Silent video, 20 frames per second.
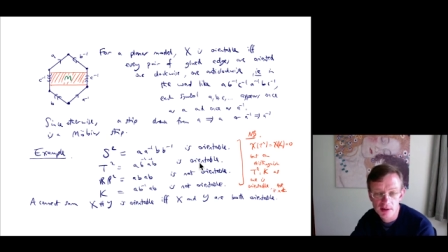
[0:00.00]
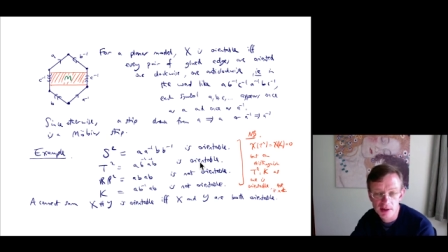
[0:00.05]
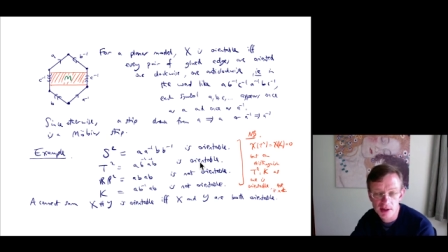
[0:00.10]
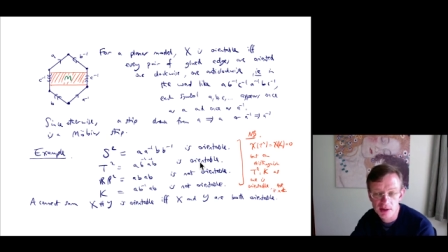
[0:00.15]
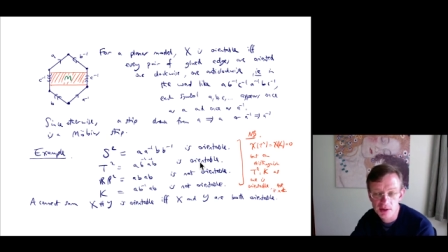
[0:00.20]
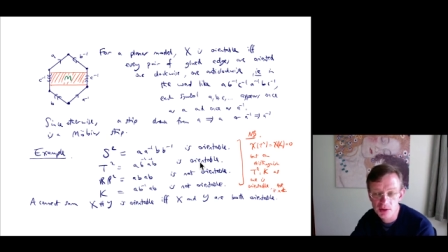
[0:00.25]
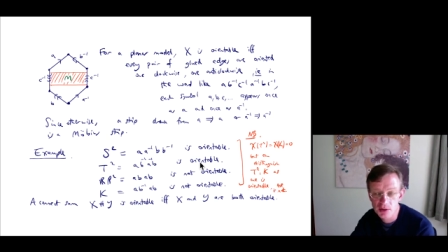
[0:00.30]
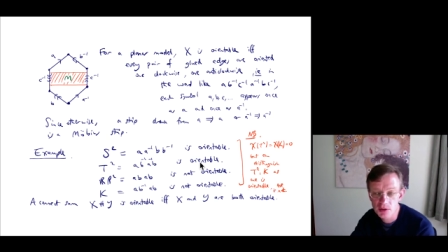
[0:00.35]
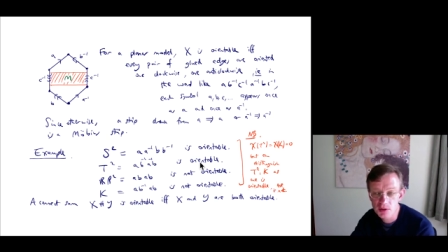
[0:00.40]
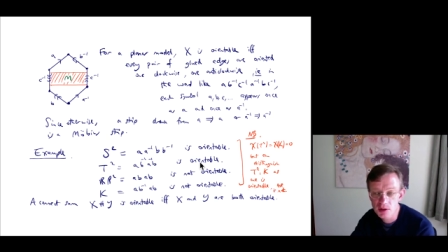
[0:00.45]

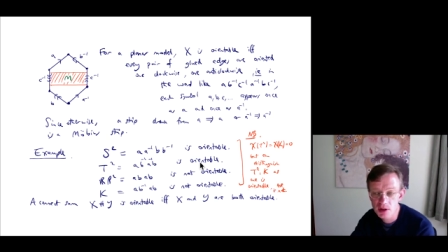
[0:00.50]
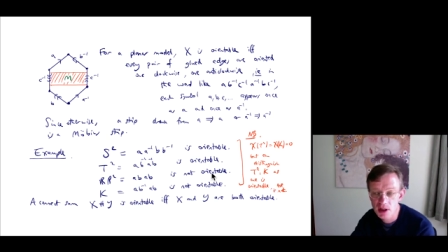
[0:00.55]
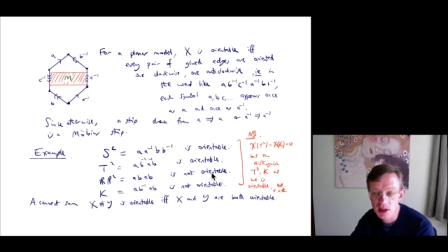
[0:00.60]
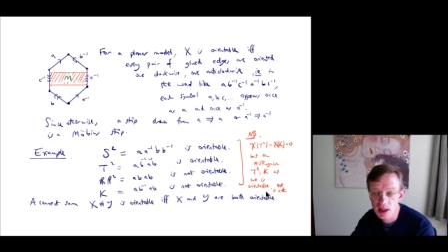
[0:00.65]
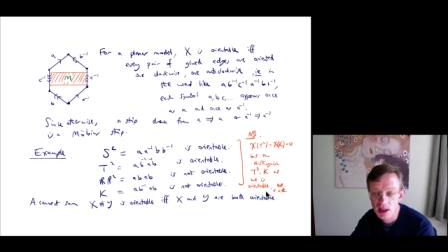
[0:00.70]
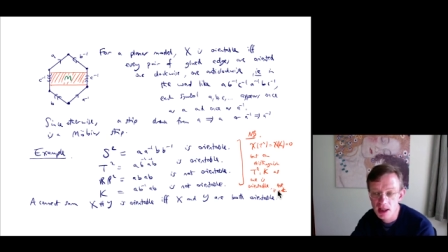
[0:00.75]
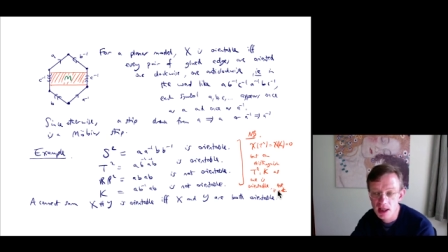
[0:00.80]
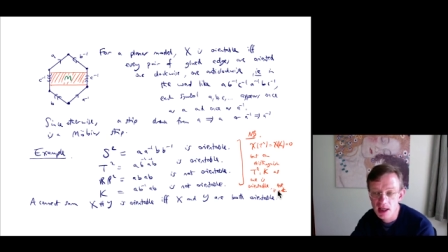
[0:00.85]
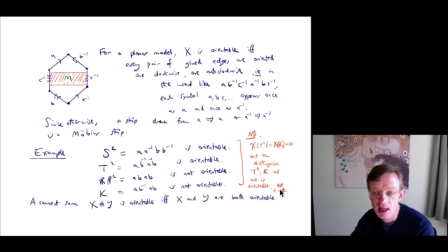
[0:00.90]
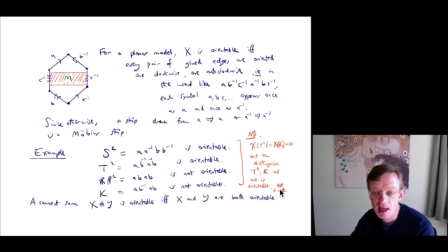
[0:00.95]
T two,
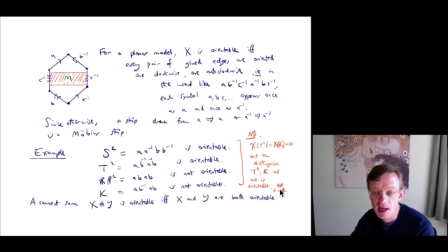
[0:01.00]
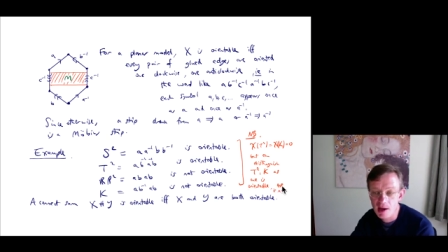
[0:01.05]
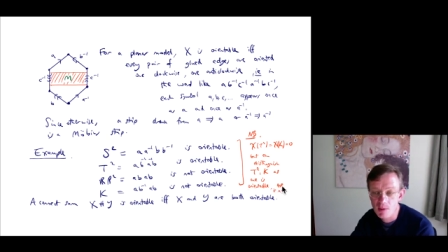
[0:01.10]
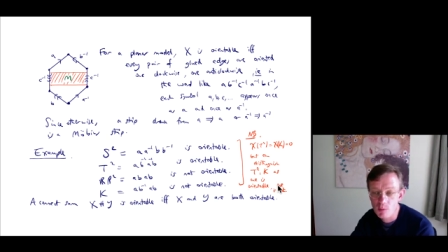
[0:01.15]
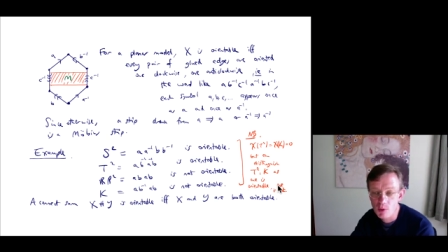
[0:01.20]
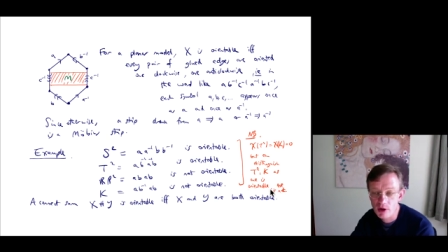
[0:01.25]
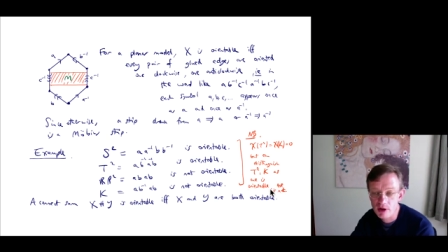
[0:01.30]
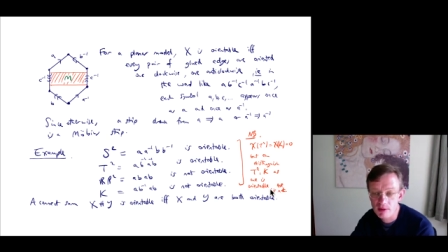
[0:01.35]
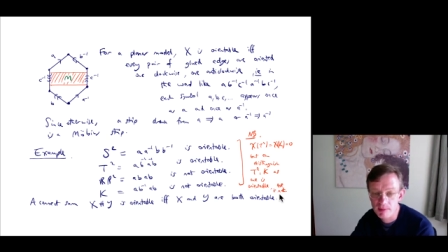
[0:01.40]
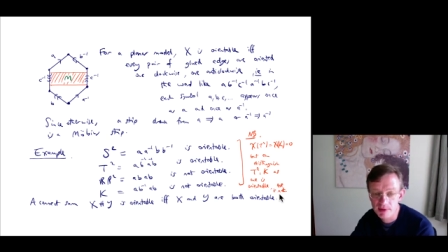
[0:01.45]

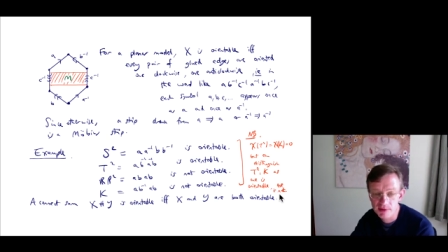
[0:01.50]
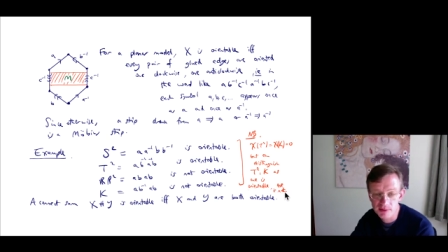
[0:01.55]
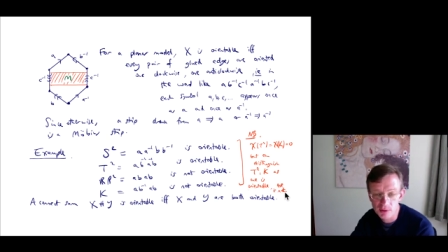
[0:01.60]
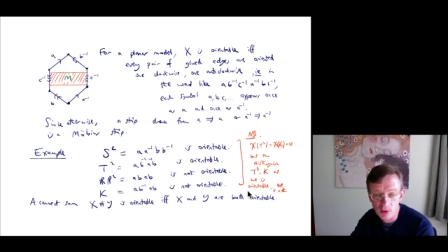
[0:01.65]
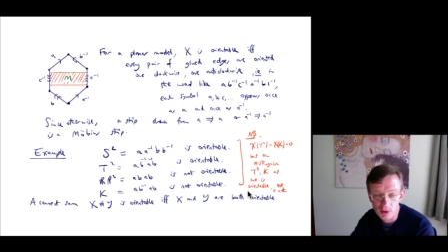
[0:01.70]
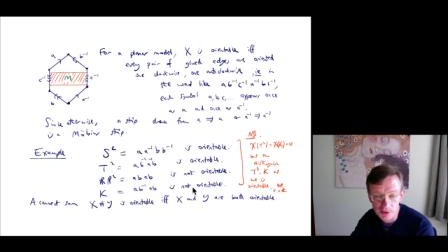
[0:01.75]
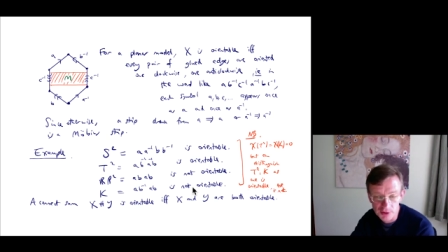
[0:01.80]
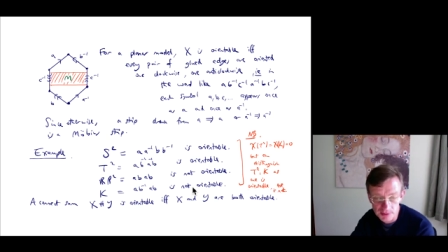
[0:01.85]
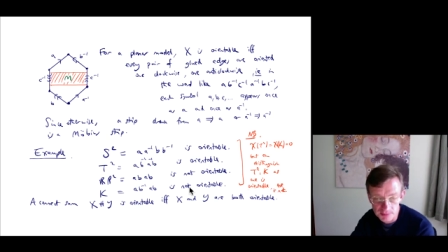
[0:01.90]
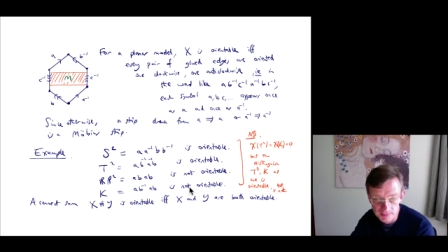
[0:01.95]
and one of them is
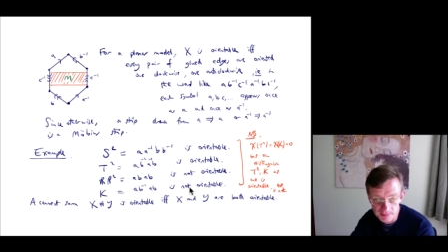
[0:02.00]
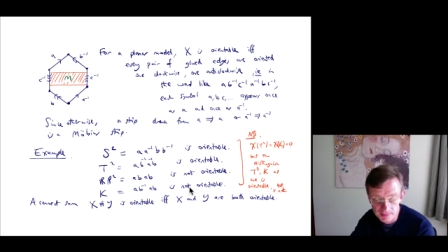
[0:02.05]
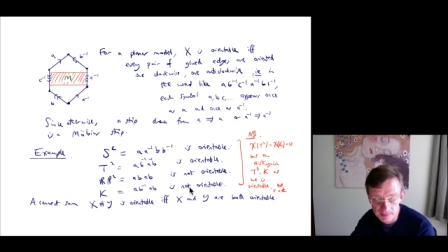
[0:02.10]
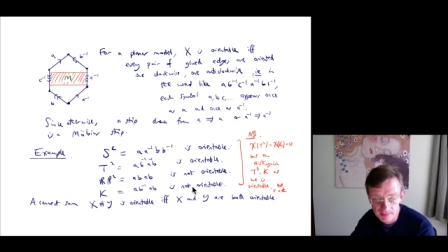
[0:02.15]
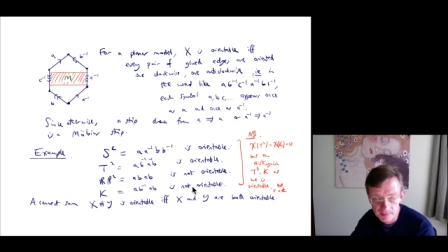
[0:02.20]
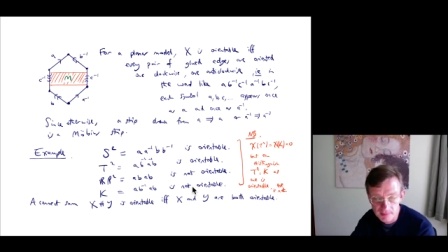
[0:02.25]
not.